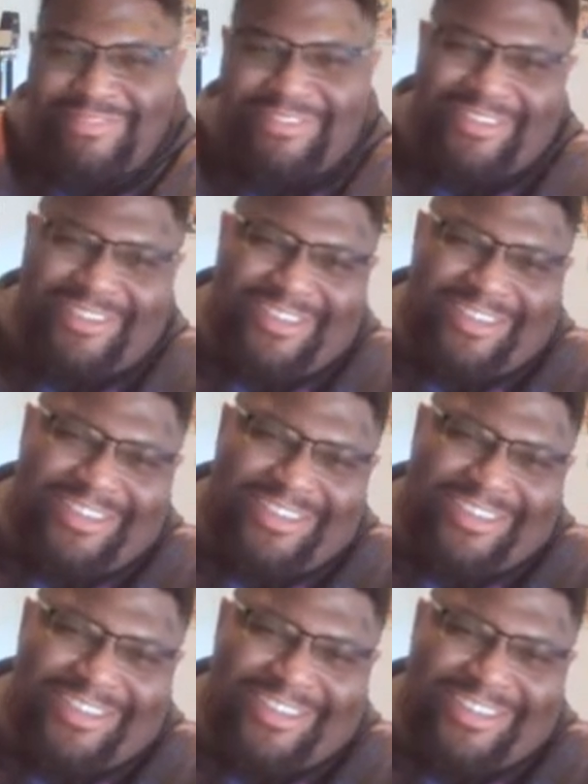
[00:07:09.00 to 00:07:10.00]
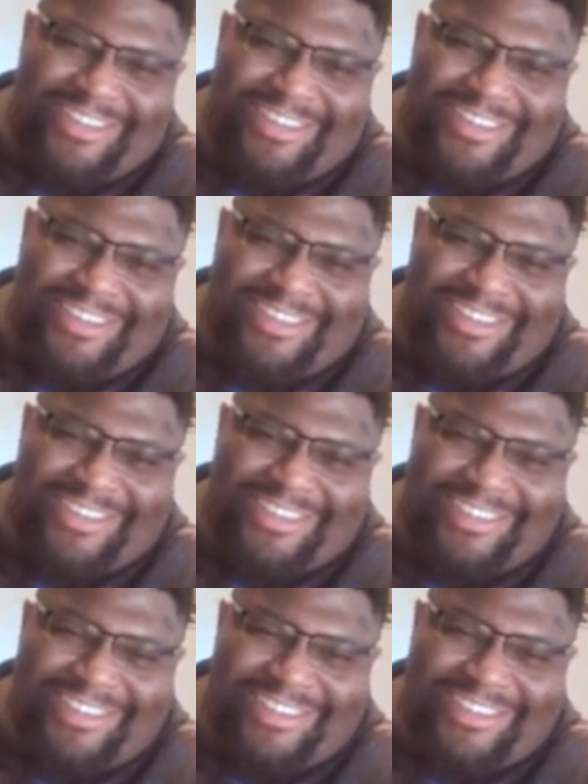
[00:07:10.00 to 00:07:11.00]

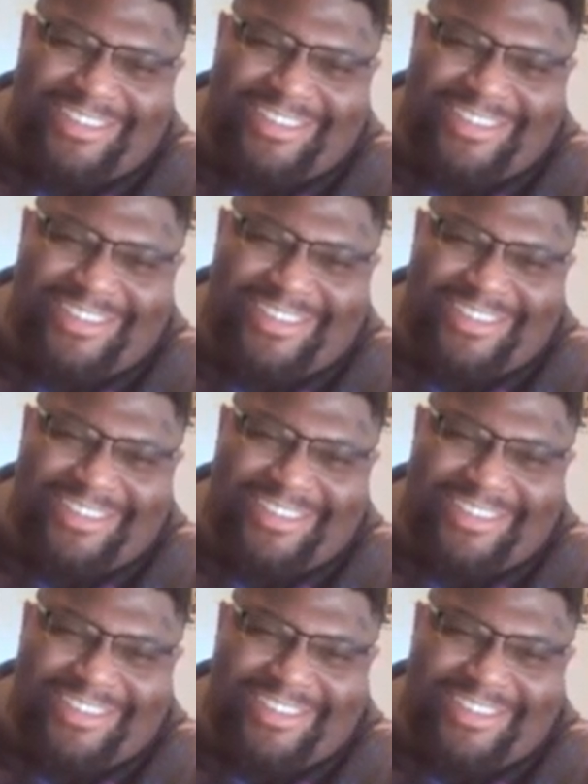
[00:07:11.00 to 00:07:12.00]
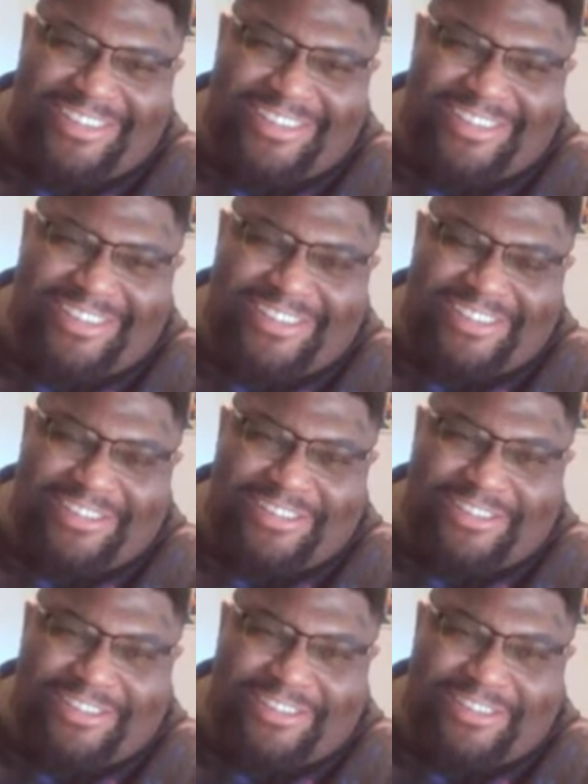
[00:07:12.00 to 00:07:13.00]

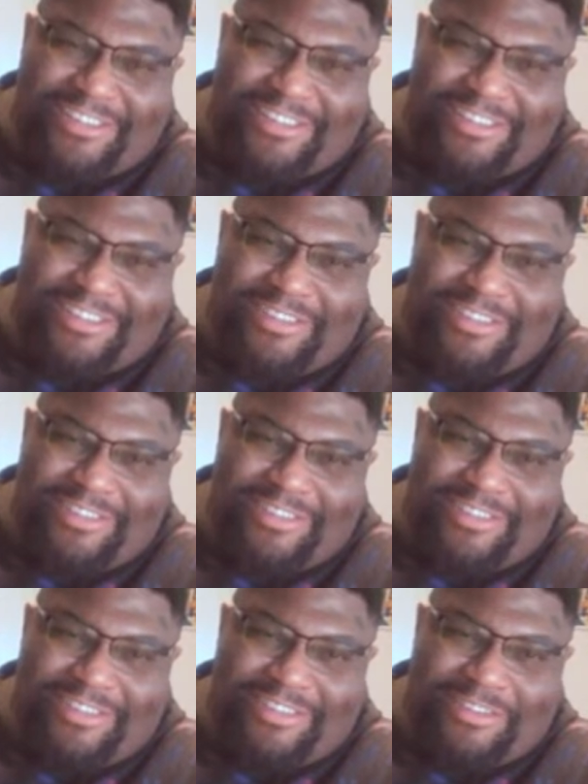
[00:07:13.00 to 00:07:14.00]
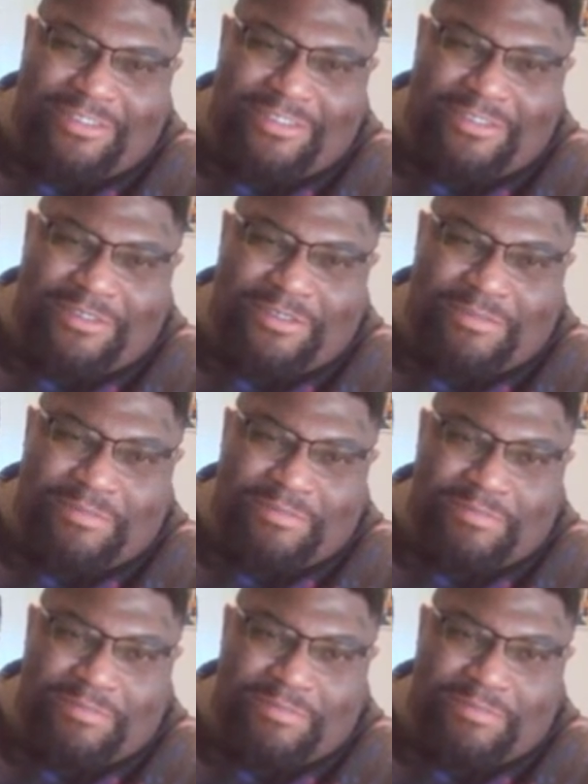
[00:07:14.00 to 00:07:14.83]
[no speech]